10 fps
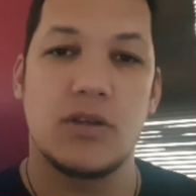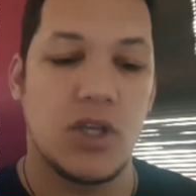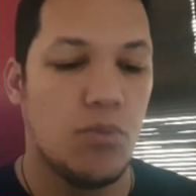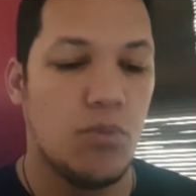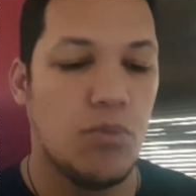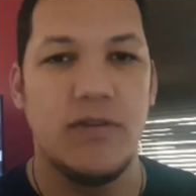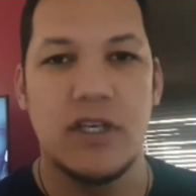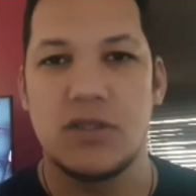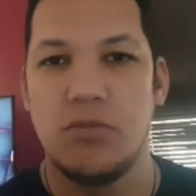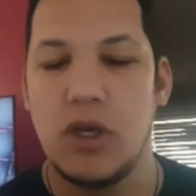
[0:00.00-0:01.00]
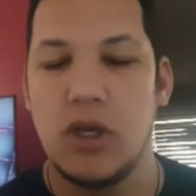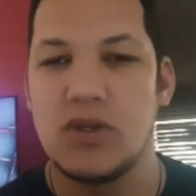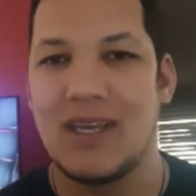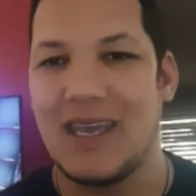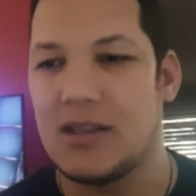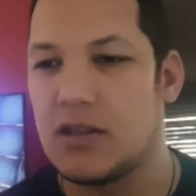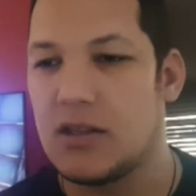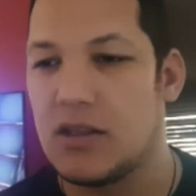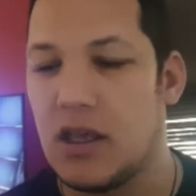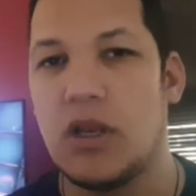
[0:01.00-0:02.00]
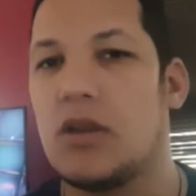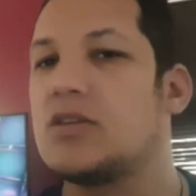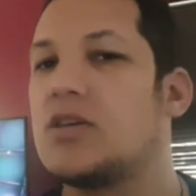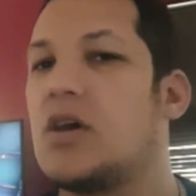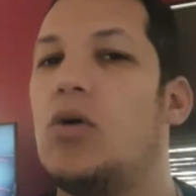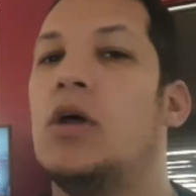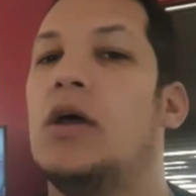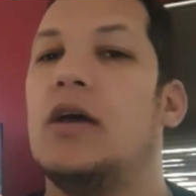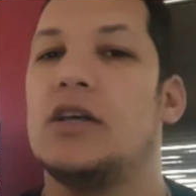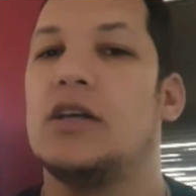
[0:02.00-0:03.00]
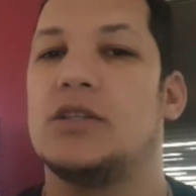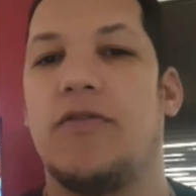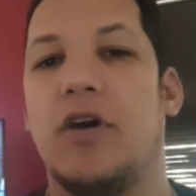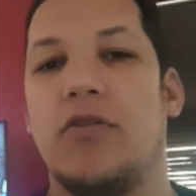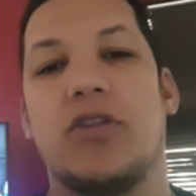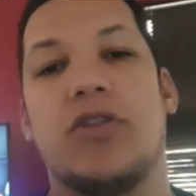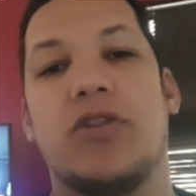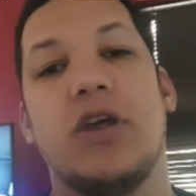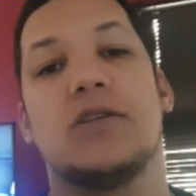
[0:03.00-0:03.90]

So movies, music, entertainment as a whole is my favorite thing.